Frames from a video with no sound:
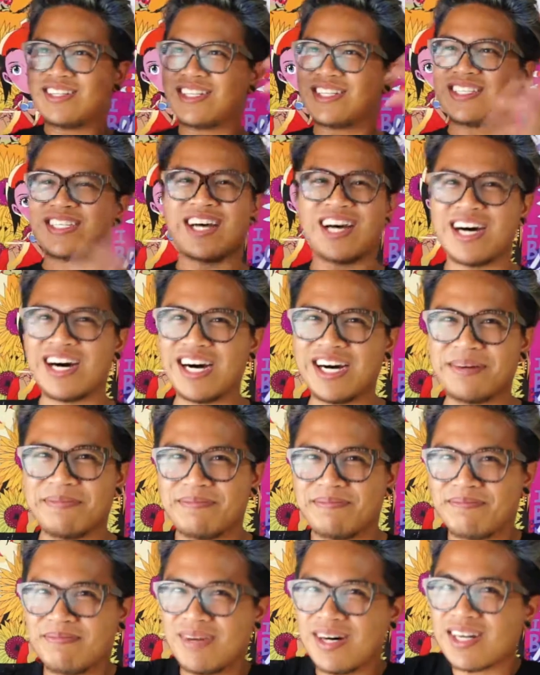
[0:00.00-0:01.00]
top
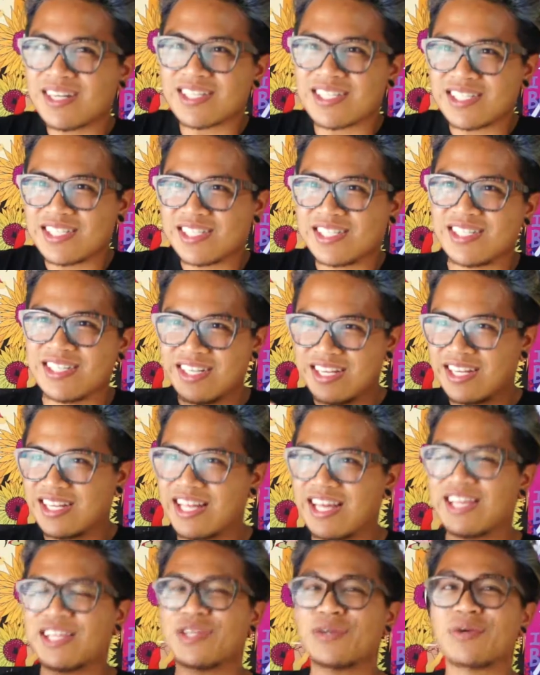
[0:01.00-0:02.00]
manga
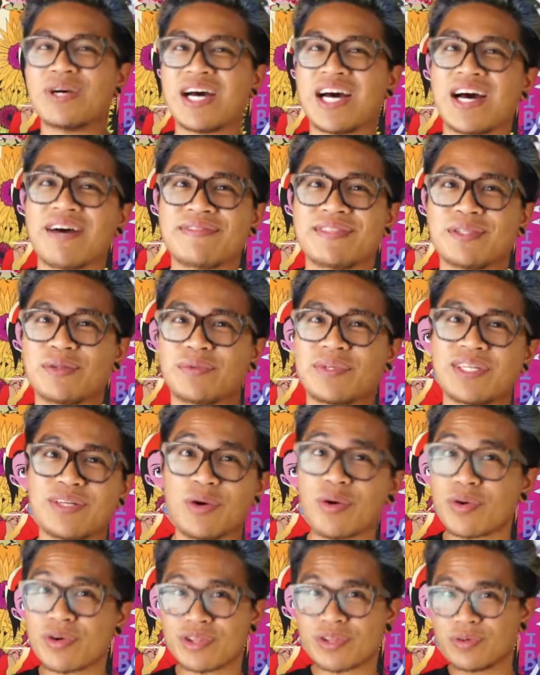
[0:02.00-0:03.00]
that you have to read,
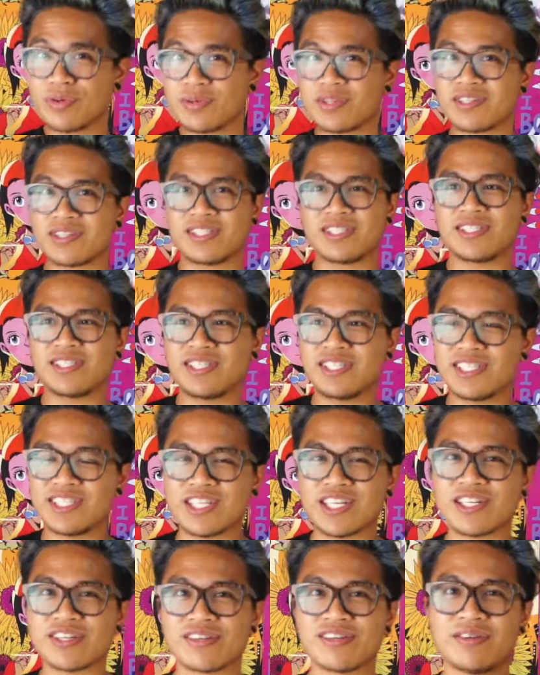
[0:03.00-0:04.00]
or the worst in
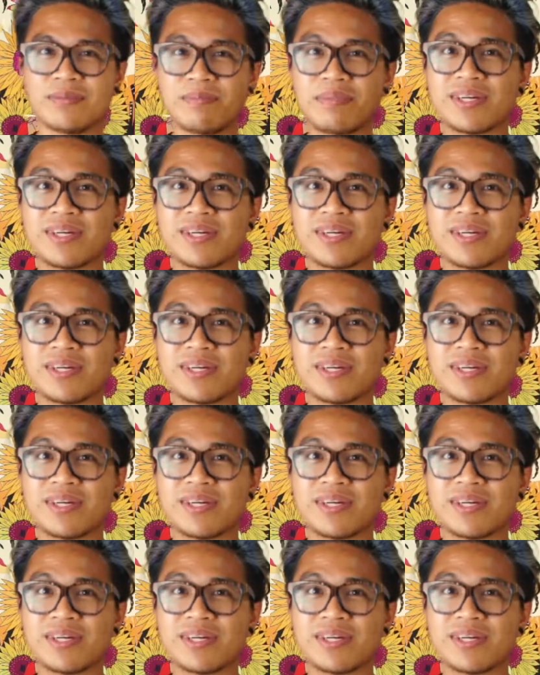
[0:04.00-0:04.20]
general,